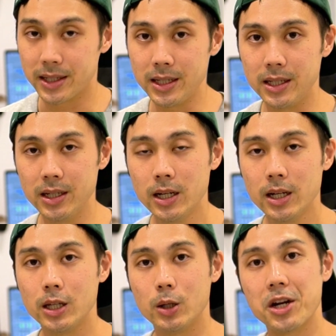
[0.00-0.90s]
a key,
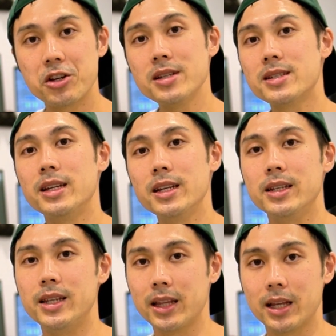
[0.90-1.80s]
you're actually sending
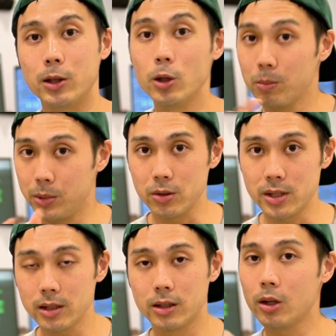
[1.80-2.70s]
data, not
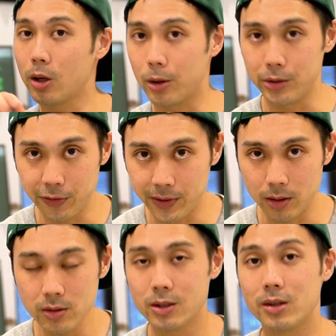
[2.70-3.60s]
music, not audio
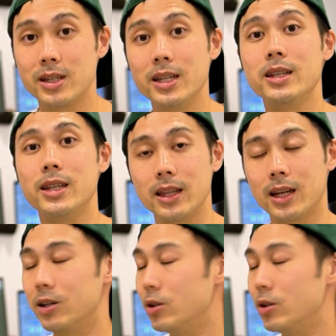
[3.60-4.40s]
files, you're sending data